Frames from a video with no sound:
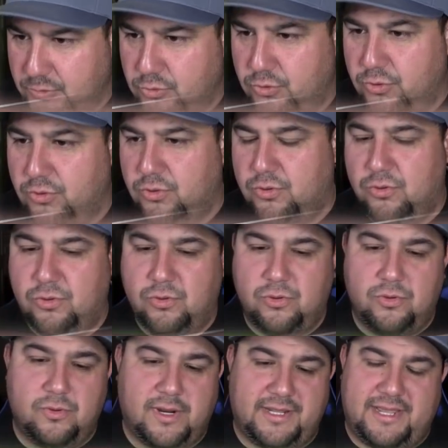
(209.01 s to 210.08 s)

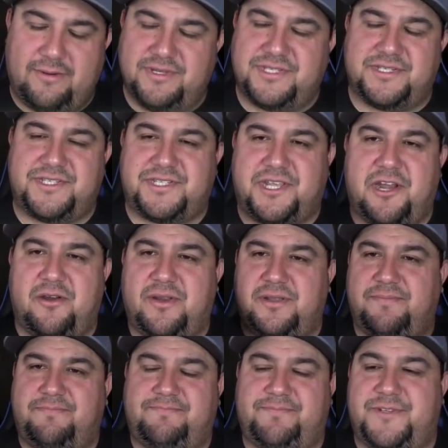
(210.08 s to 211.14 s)
Ooh, that was a
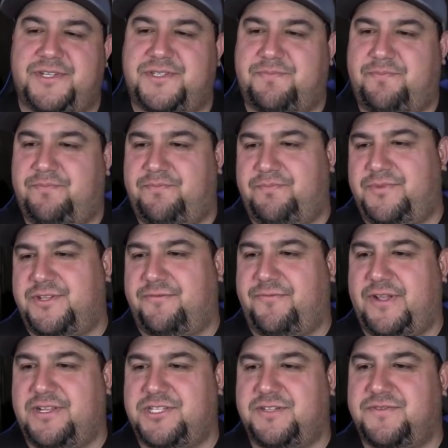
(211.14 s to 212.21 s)
scary, just
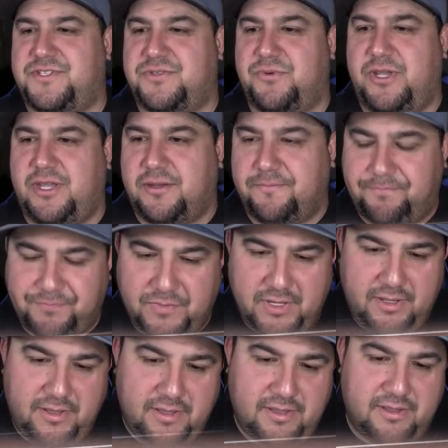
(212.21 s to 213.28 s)
defensive swing.
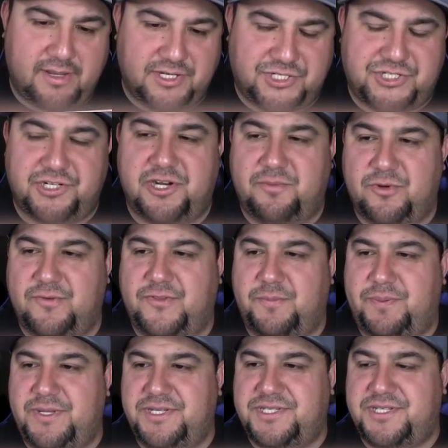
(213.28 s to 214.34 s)
I should have moved the
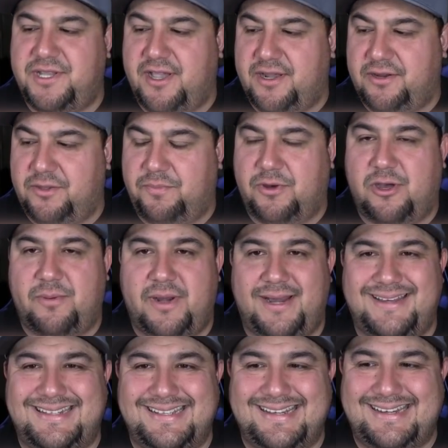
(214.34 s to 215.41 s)
PC out of the ball, but
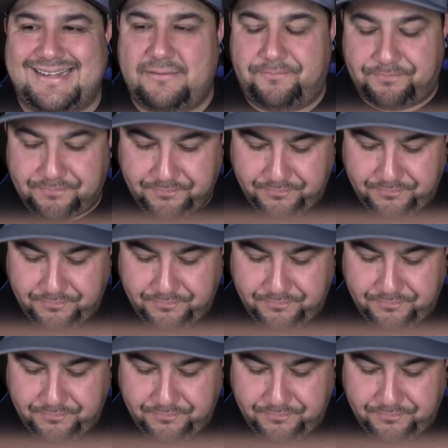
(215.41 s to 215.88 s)
I didn't.